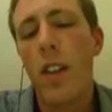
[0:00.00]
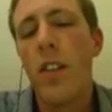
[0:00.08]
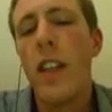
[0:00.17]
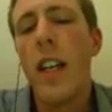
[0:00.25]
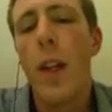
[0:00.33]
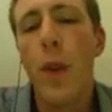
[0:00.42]

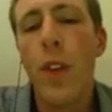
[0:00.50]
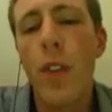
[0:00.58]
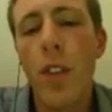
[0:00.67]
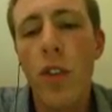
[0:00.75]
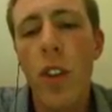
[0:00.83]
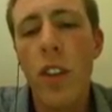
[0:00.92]
dealing with
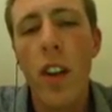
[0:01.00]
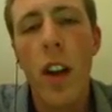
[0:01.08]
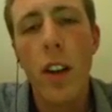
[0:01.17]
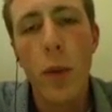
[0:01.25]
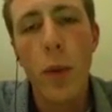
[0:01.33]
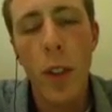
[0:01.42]
such
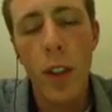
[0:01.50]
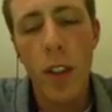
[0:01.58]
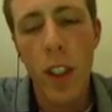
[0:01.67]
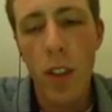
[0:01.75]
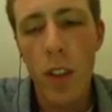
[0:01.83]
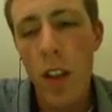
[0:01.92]
large
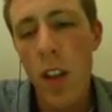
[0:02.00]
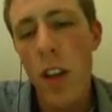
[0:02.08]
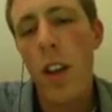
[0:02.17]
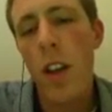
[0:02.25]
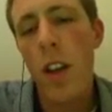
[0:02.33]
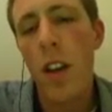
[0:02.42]
quantities
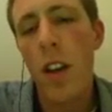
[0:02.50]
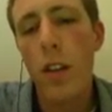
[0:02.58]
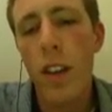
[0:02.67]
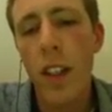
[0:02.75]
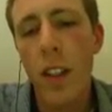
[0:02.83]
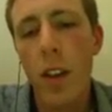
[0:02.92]
of
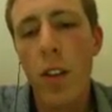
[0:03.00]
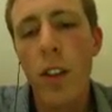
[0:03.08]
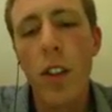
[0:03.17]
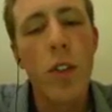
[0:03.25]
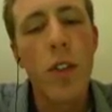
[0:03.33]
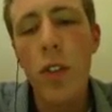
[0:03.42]
encode.
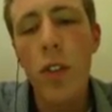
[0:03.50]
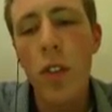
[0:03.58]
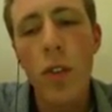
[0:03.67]
You